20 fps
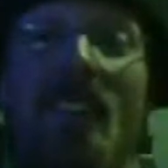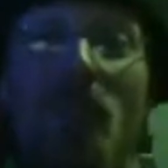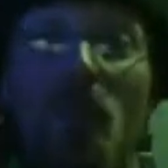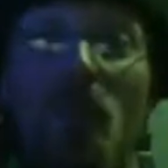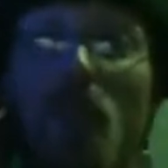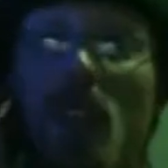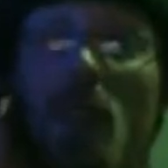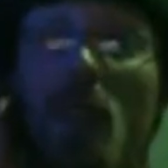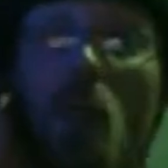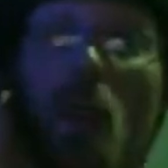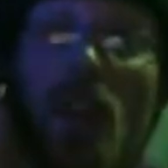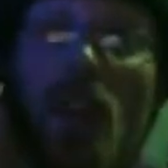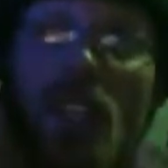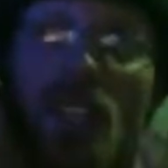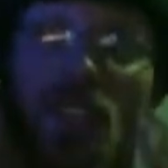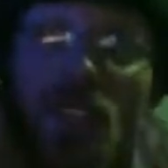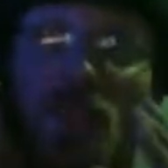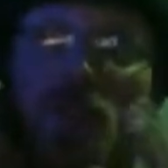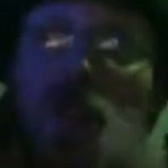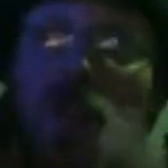really wanted
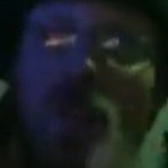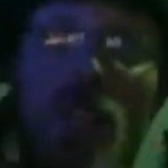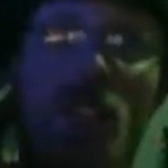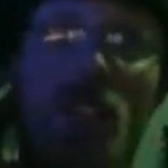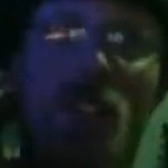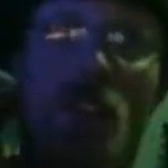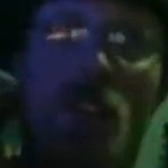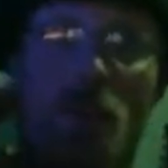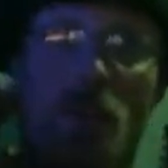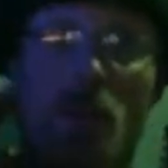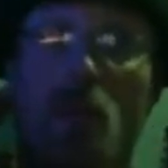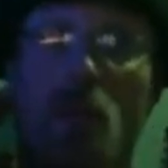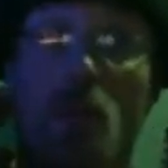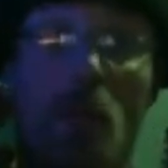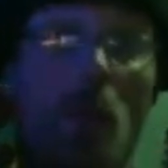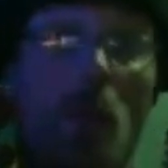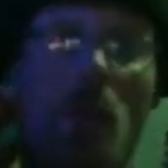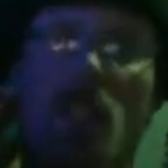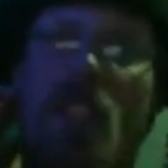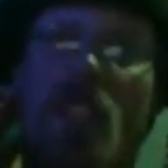to fully turn
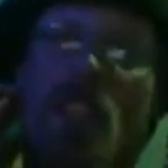Puma, which I